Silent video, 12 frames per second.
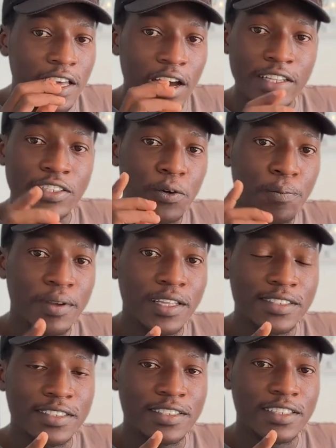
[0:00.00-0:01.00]
at your
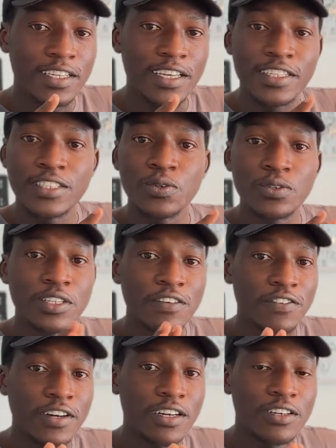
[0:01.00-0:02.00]
place it will
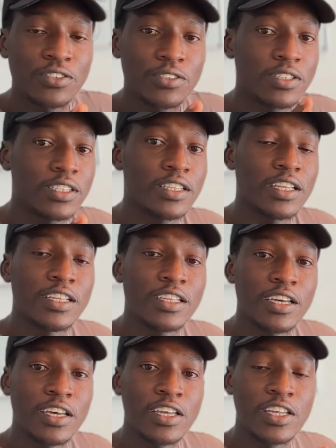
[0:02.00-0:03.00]
differ, or what it,
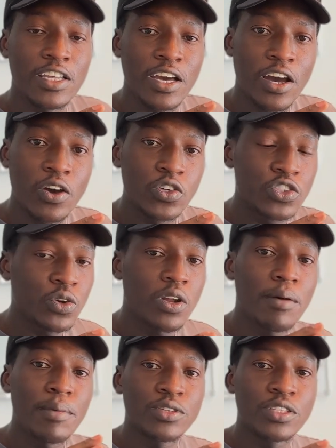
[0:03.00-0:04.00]
it's all
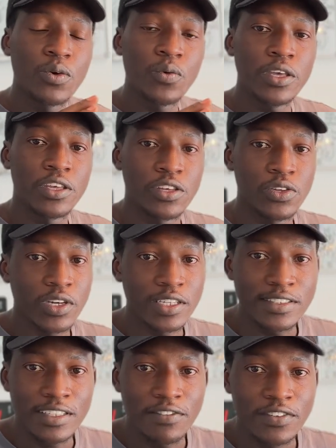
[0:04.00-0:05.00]
about the way you can
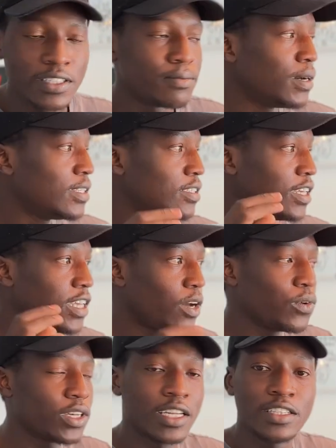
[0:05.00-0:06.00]
serve it. But here
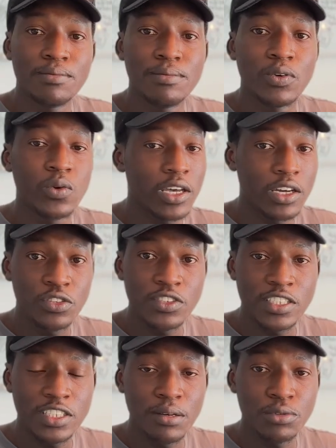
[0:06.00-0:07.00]
we are
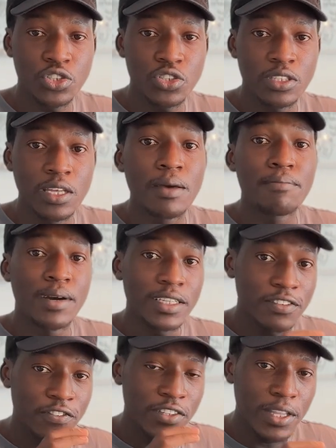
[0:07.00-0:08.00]
using double shot,
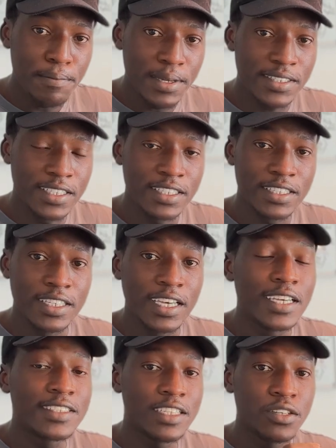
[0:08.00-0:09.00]
but for the basic
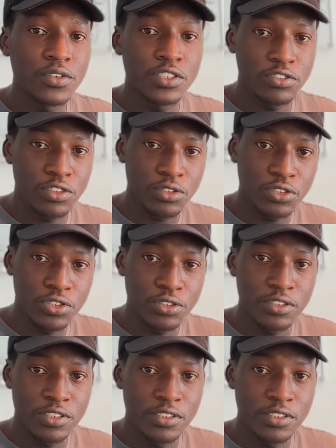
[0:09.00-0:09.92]
it's a ristretto shot.